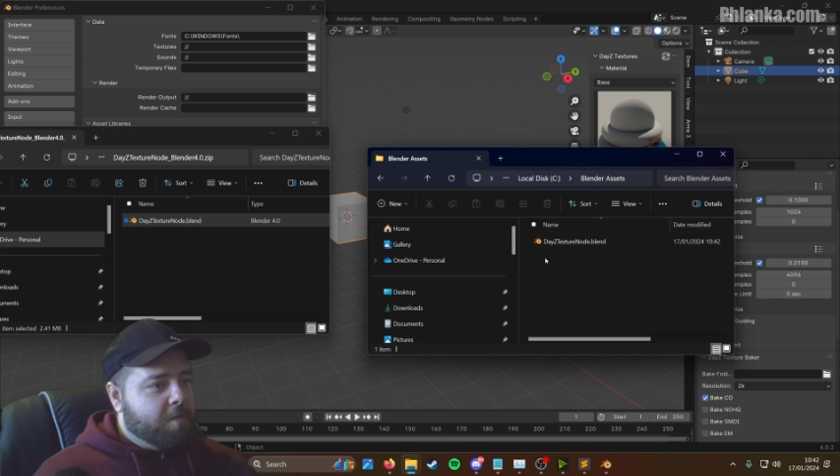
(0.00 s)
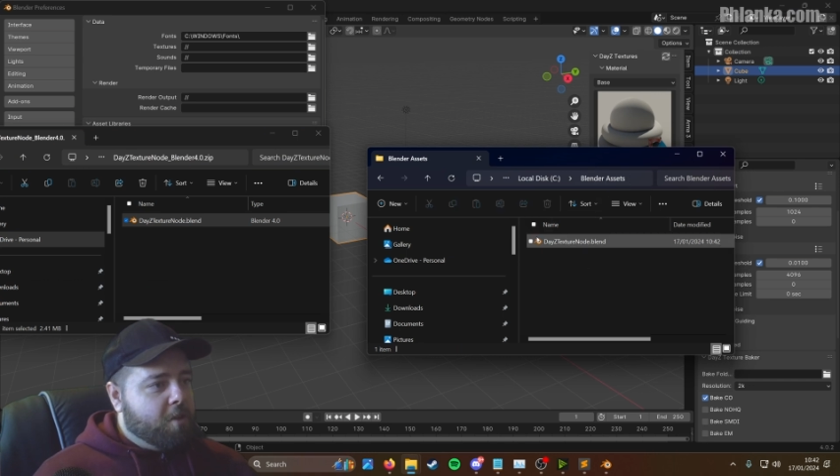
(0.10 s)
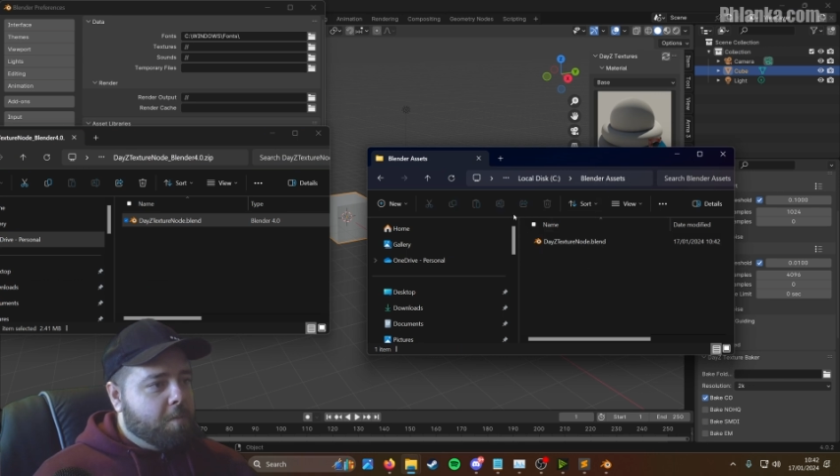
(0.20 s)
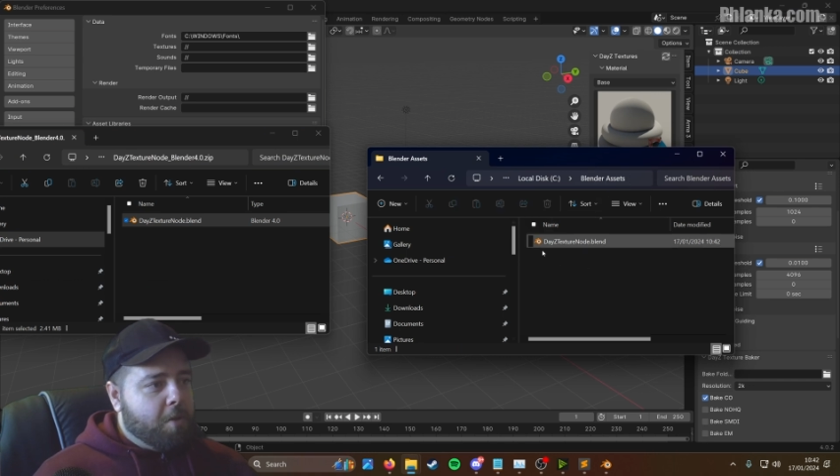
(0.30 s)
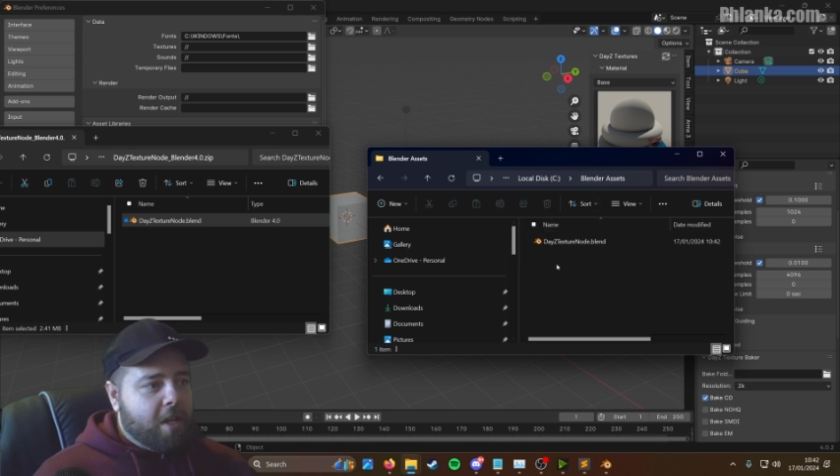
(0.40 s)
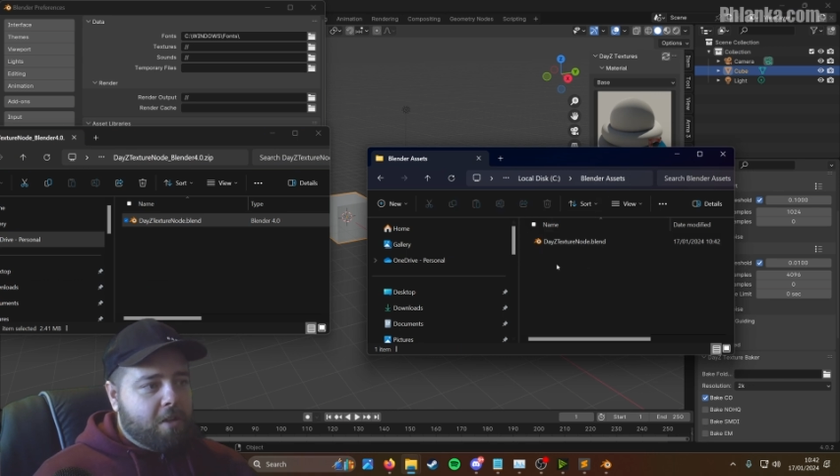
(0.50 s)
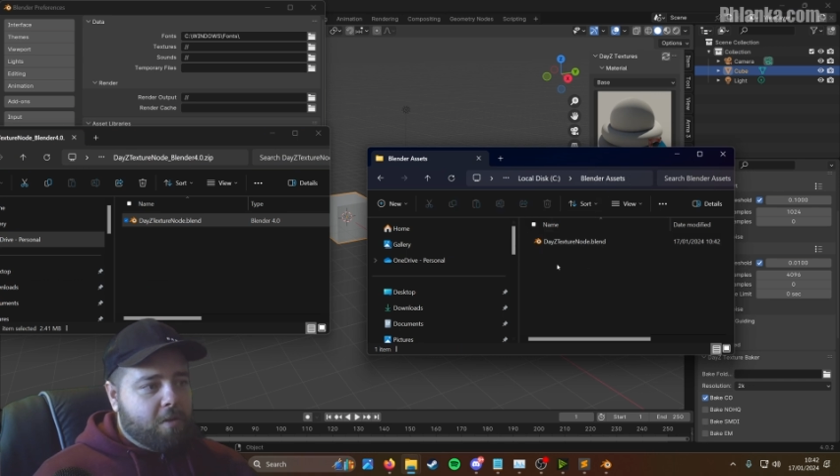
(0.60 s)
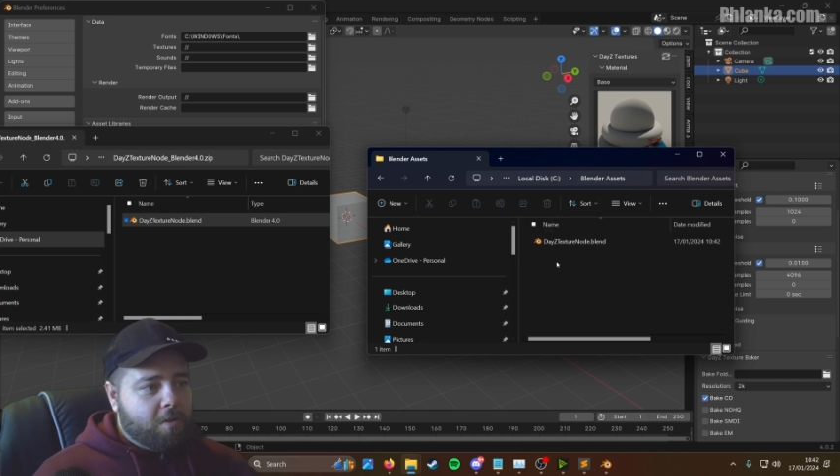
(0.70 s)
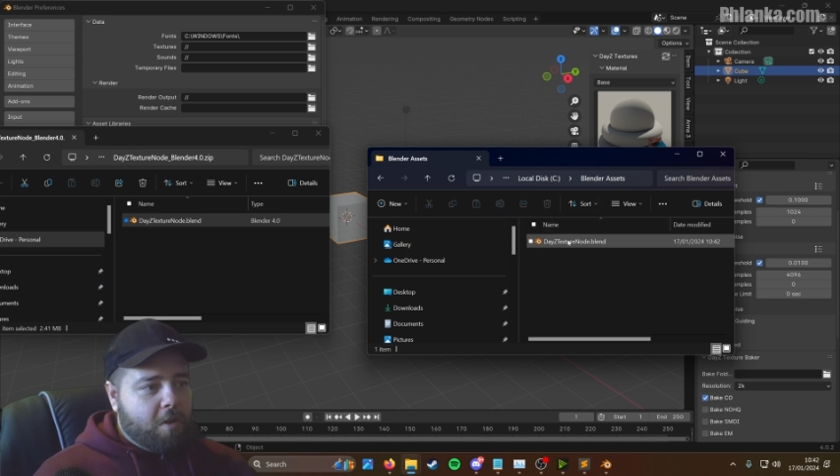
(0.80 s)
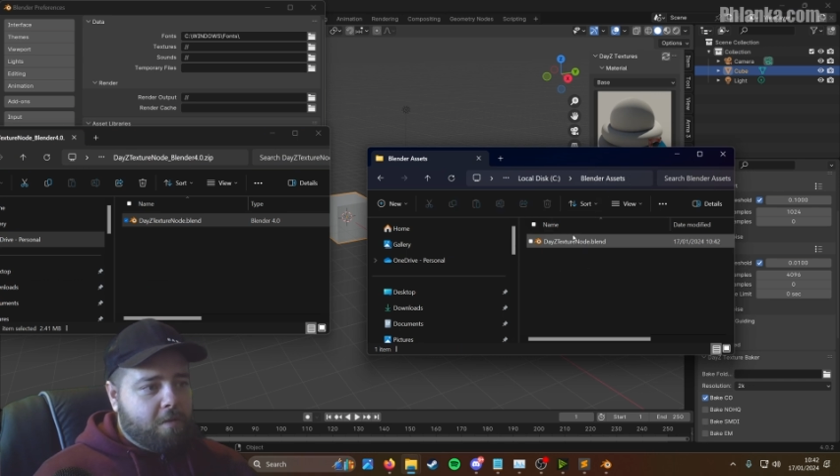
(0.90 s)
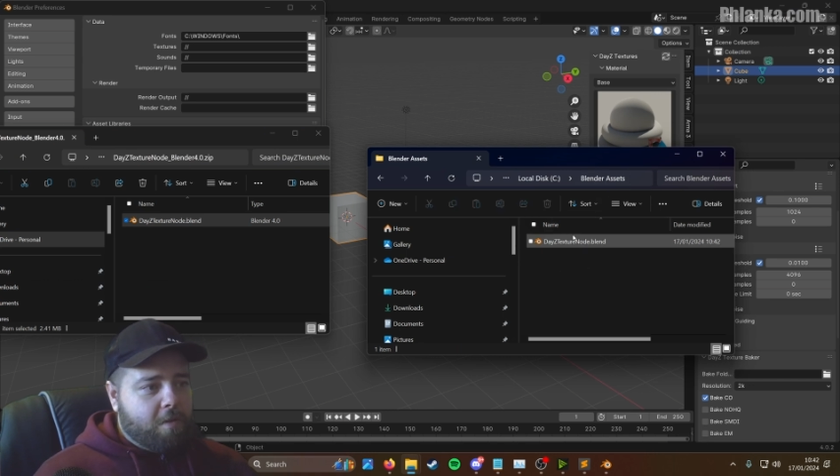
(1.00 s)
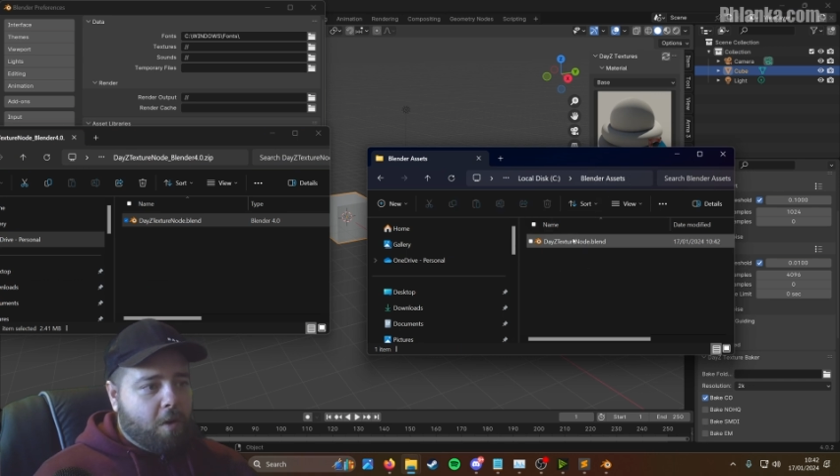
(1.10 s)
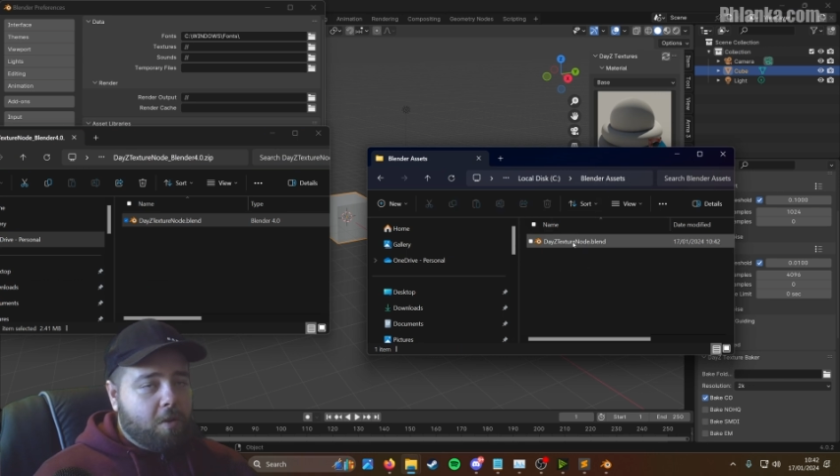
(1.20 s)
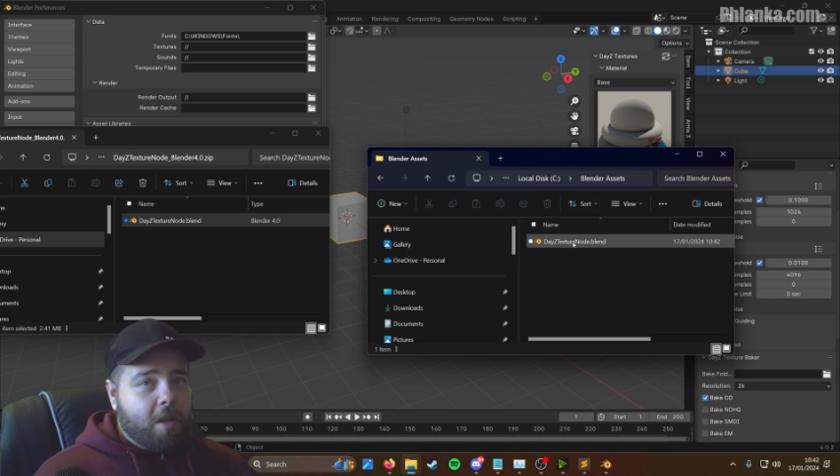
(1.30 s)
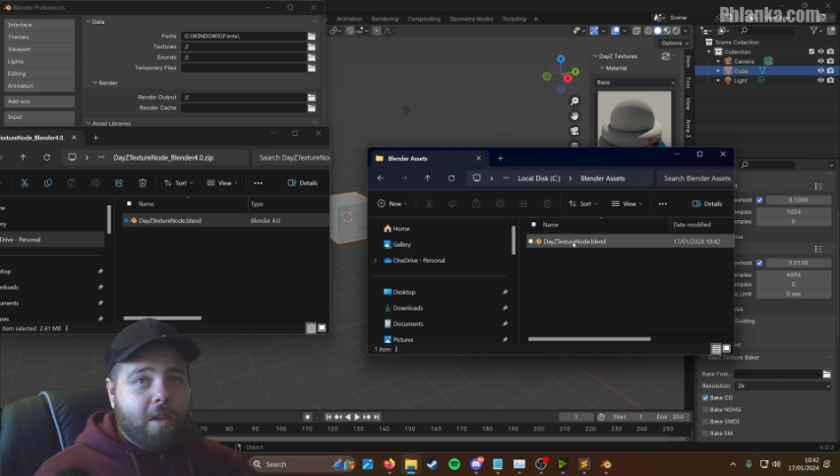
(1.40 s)
You can put it into its own
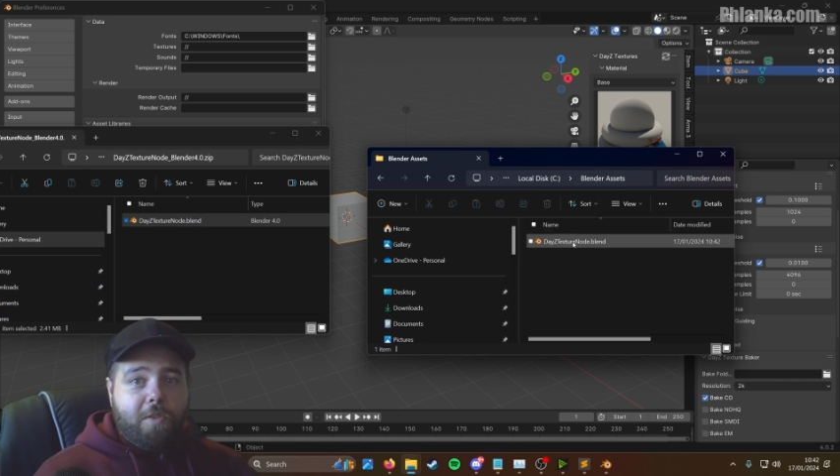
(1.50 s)
folder